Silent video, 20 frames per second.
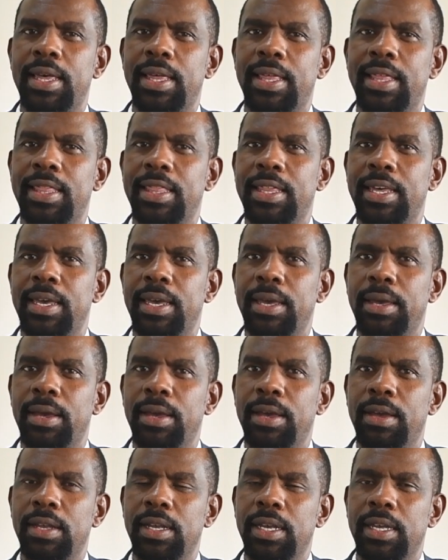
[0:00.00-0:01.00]

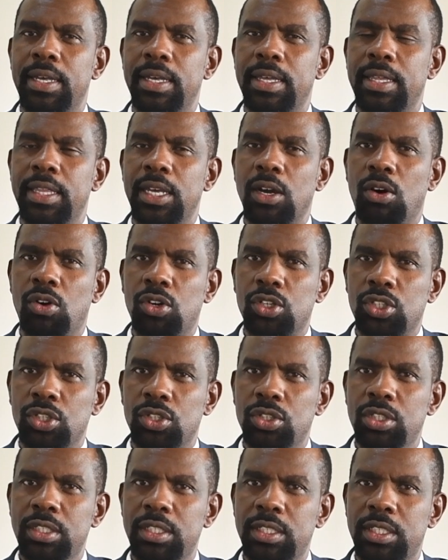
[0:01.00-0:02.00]
the
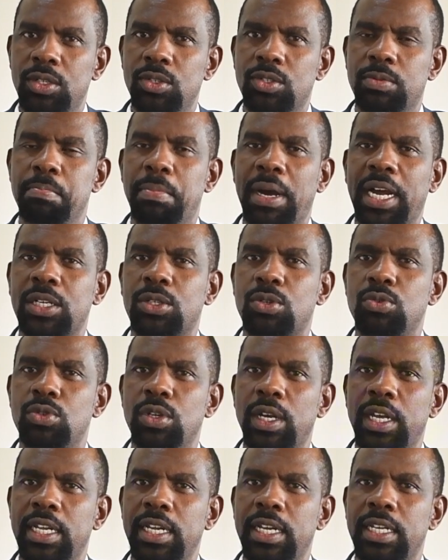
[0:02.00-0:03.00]
auction sales back to
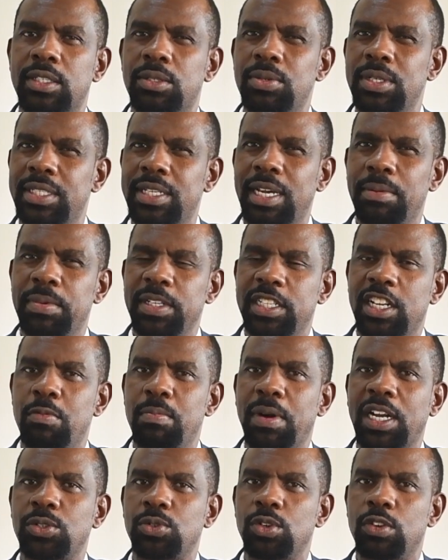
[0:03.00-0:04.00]
establish how
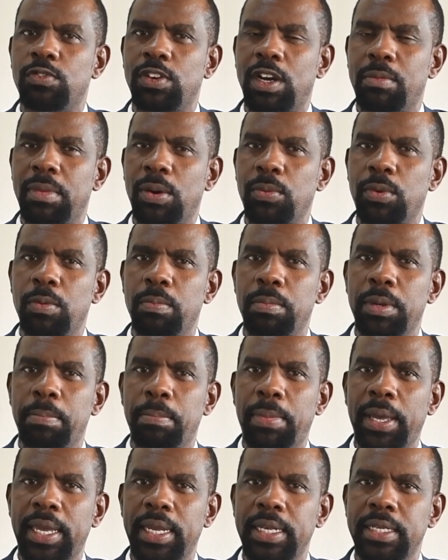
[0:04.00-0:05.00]
much your farmer will be
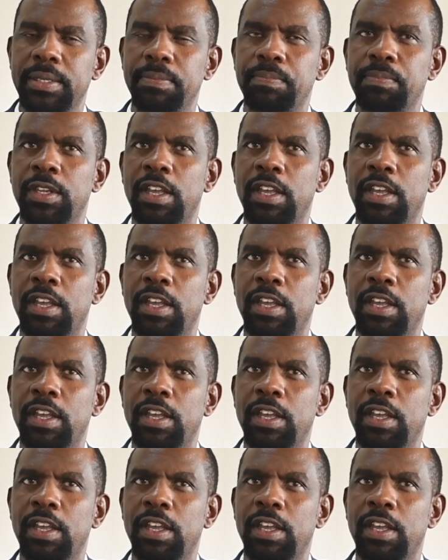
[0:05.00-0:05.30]
paid?